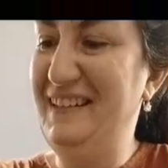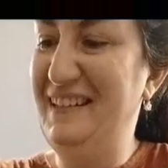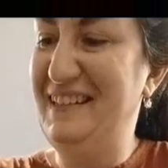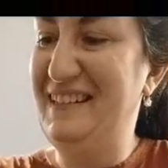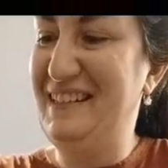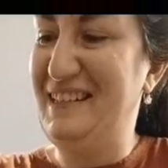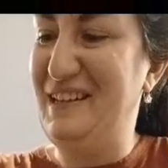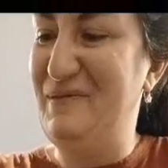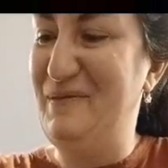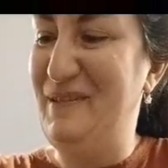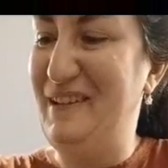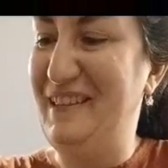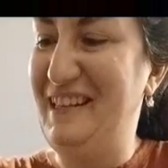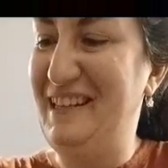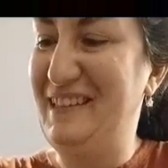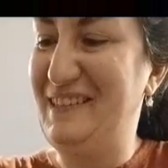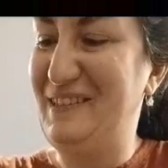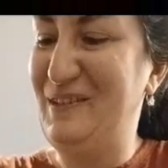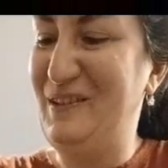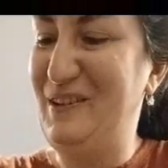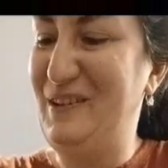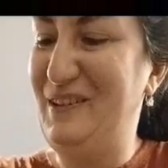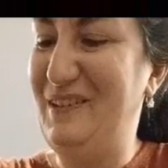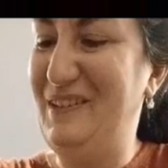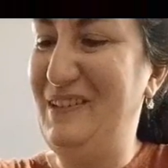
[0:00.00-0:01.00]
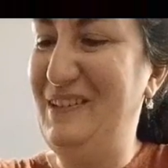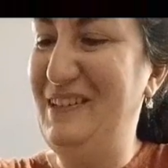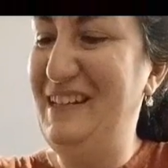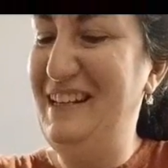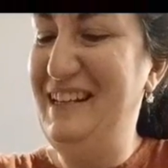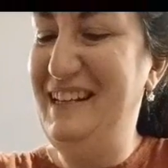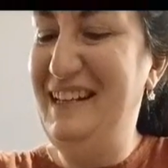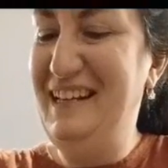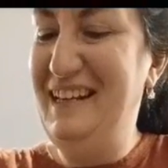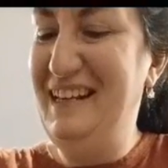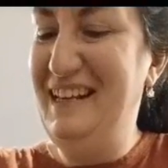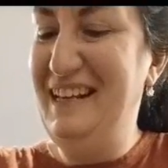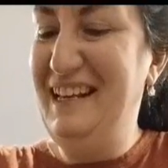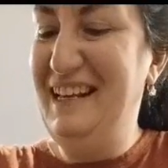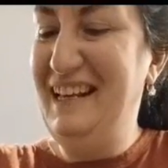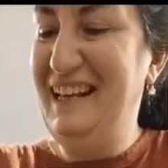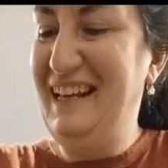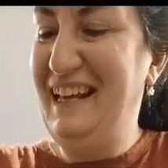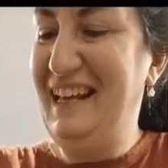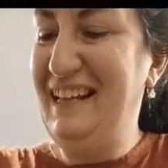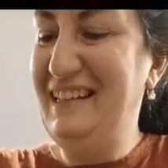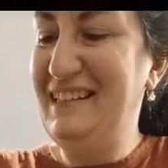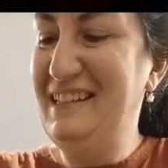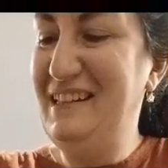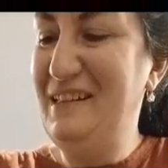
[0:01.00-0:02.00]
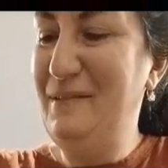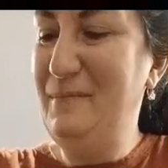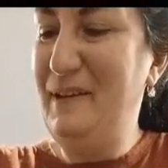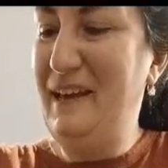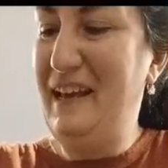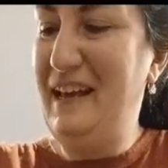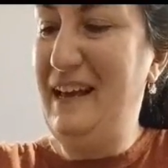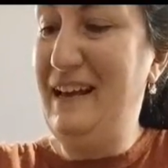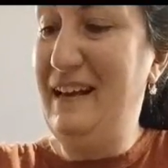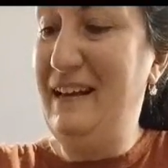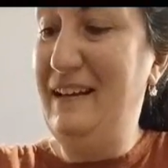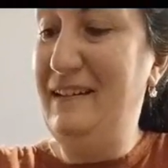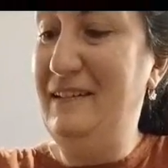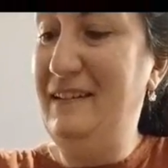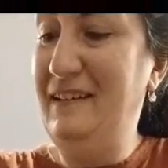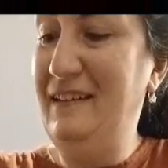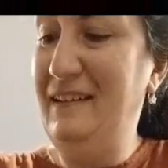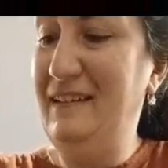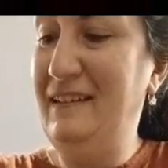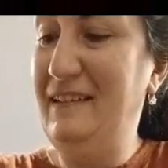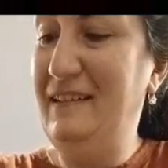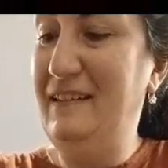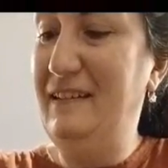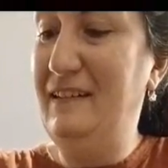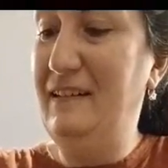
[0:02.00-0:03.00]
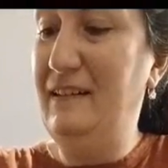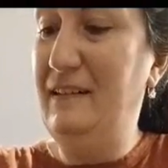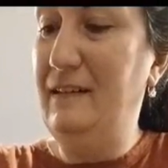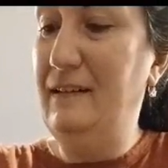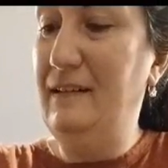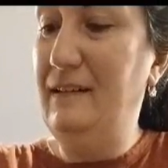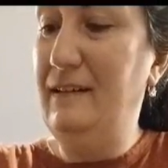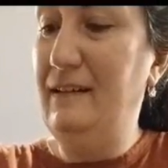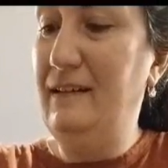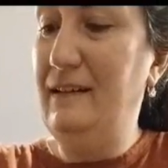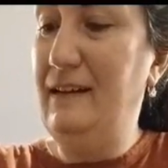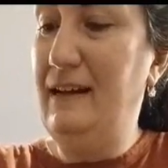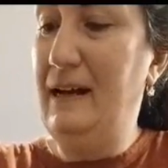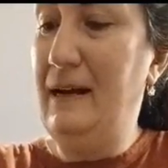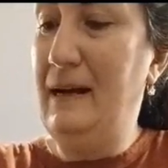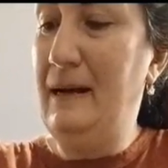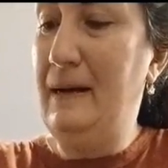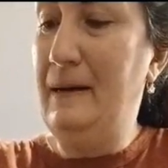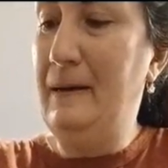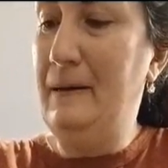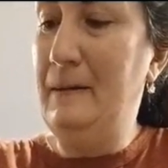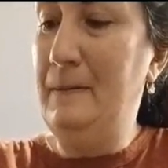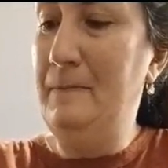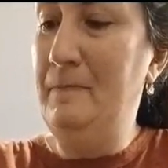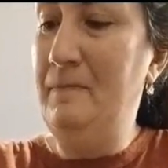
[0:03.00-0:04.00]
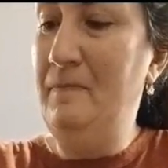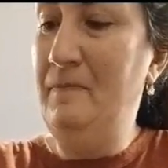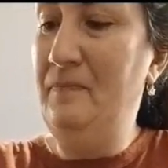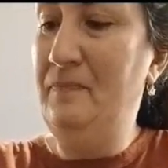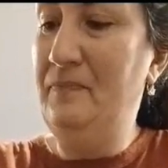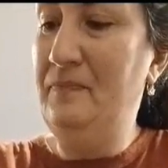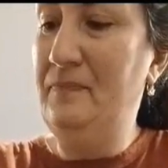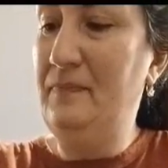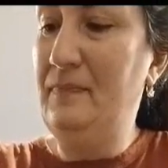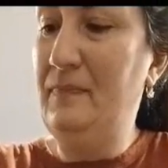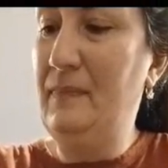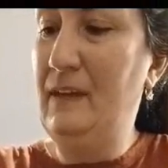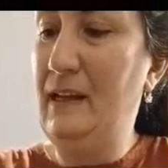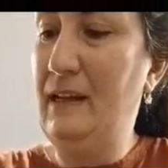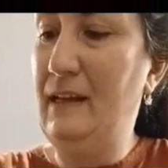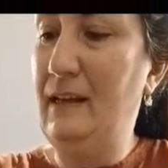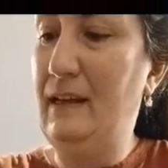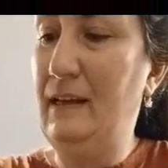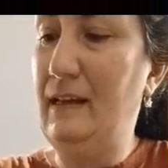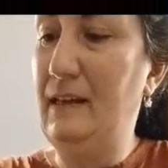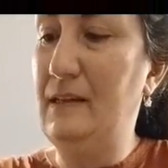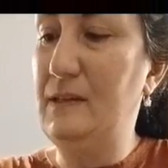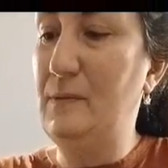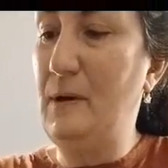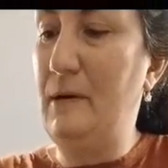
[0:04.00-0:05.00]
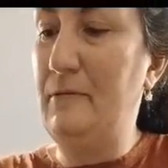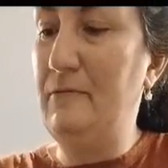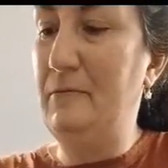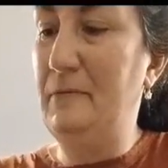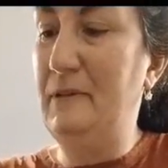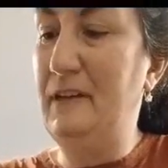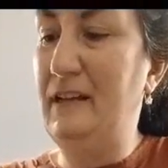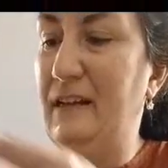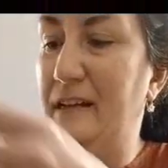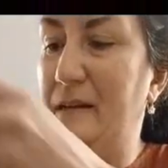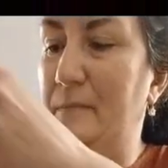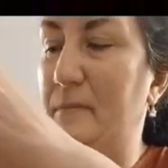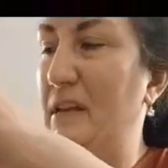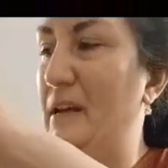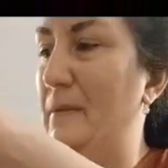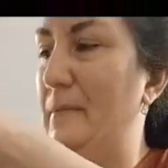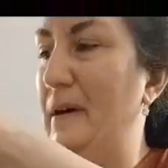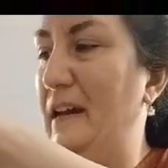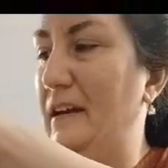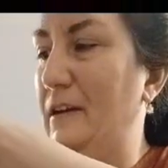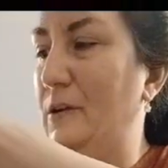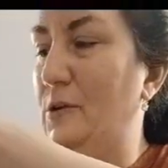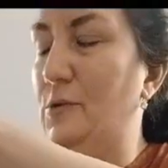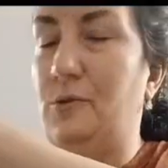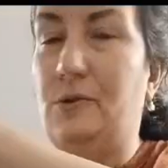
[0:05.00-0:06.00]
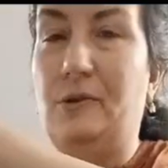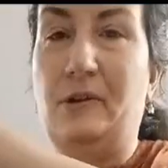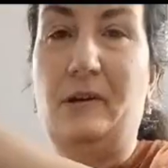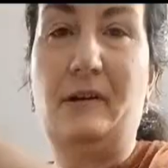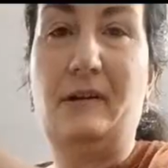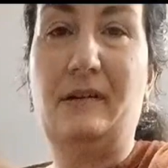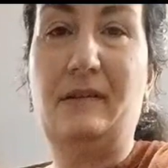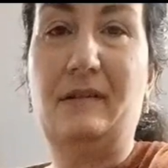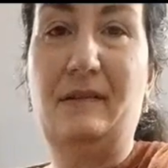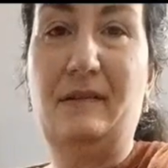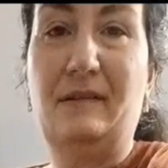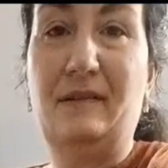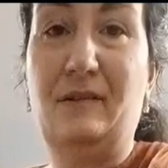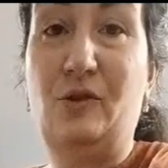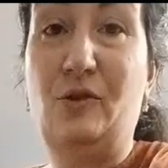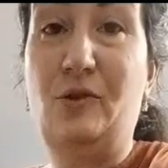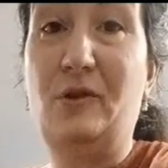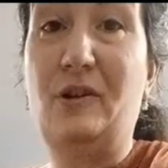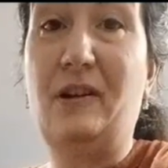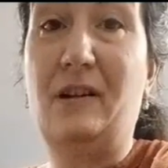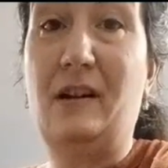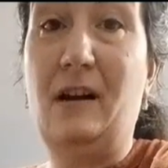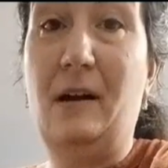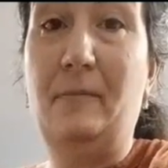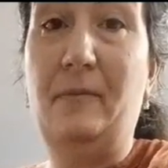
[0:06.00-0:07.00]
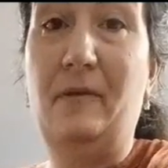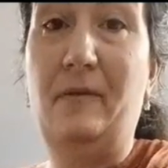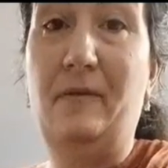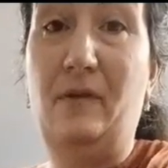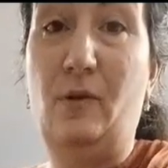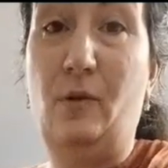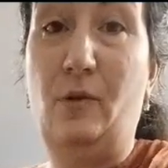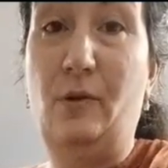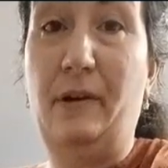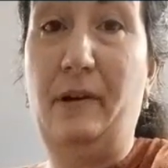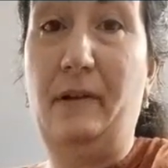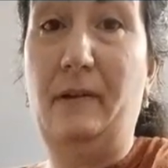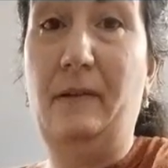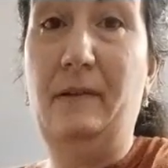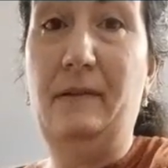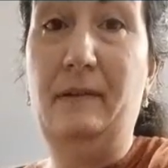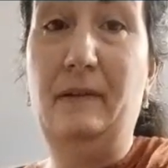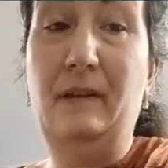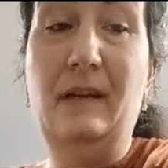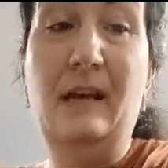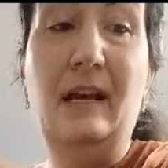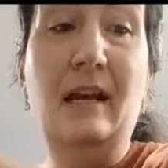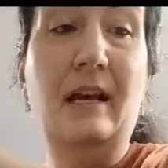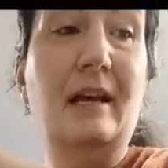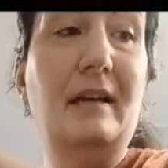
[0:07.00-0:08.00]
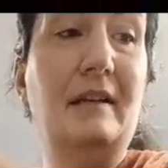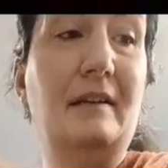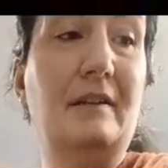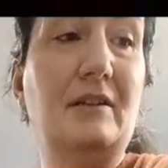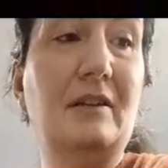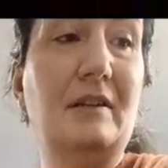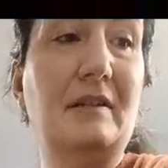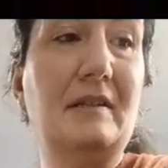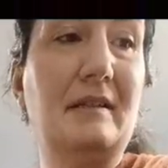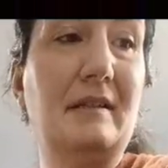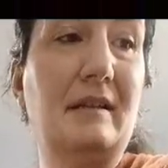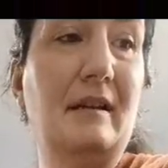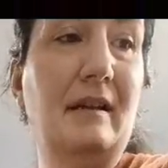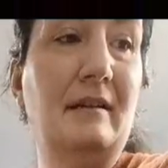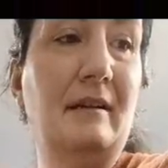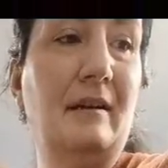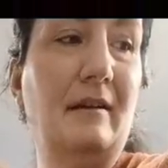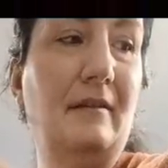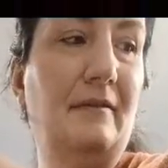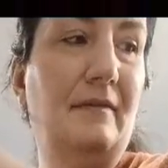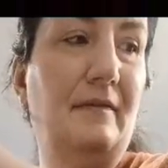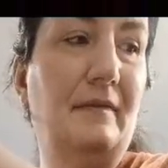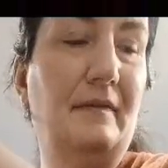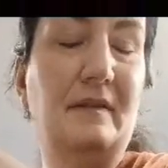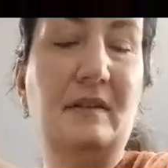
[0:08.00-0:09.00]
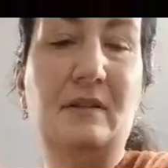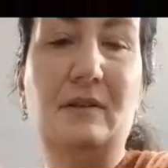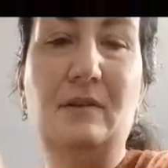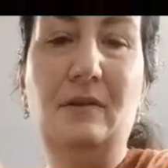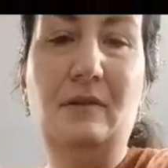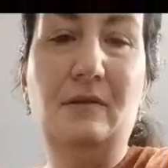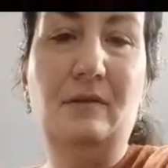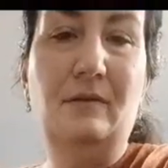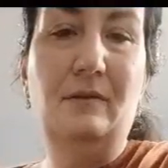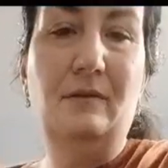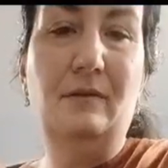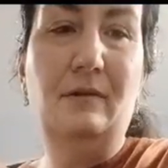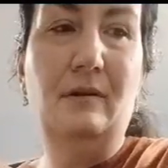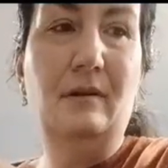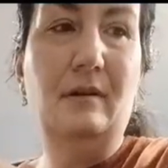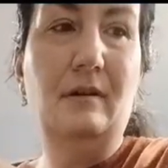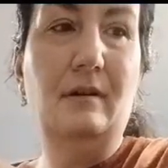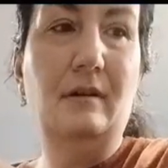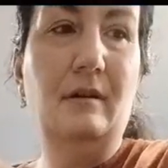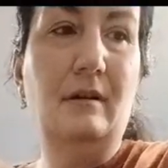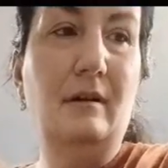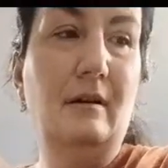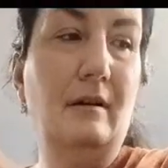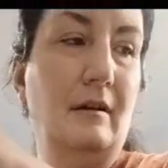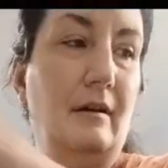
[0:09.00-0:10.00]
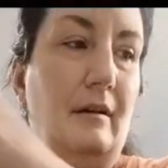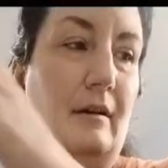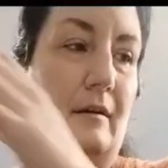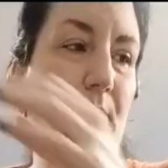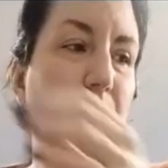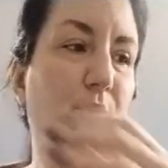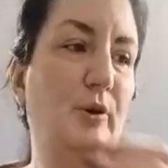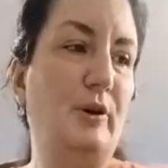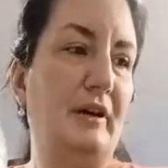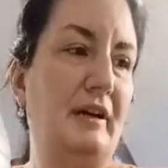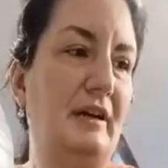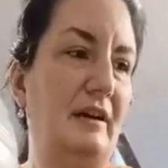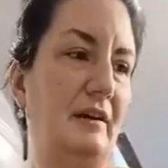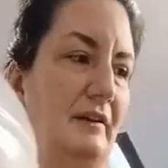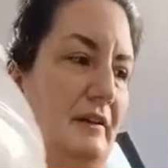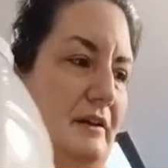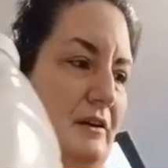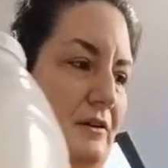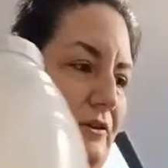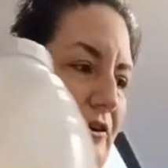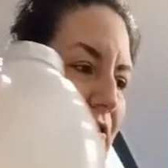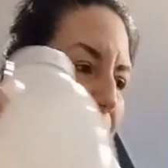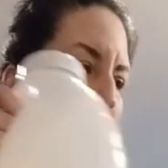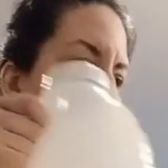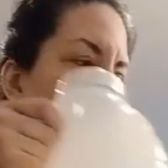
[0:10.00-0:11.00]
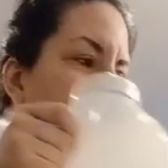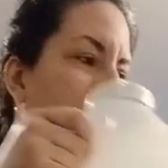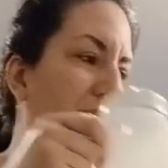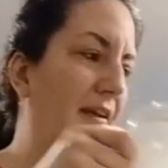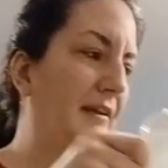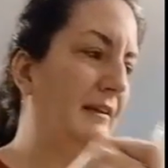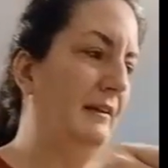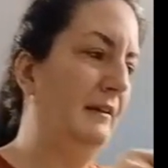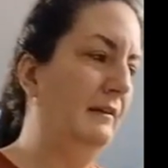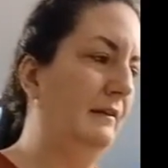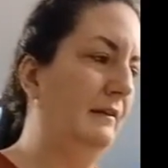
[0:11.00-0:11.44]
of this oil into the pan. It's probably gonna be about a quarter cup of oil, just enough to put a little coating